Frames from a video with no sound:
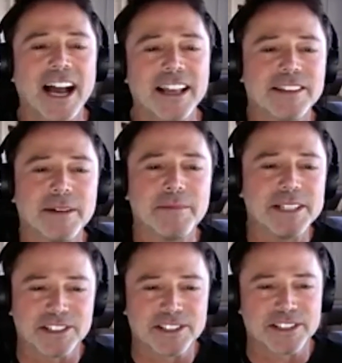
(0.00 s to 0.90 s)
let me
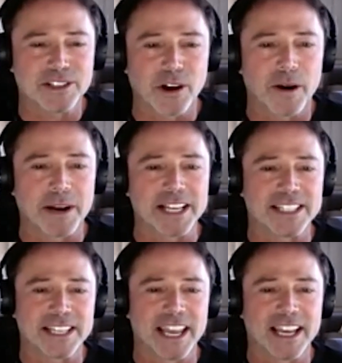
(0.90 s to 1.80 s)
just start by
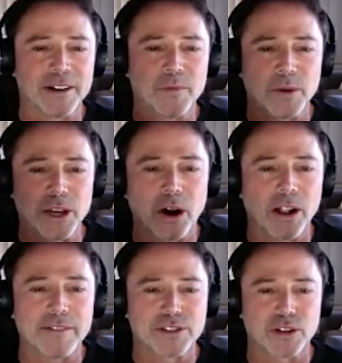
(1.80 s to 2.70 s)
saying we all
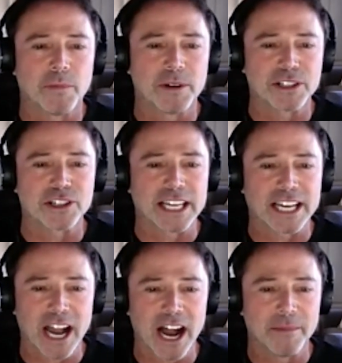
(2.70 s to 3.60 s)
have so much in
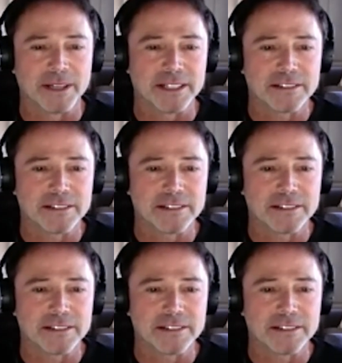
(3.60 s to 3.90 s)
common.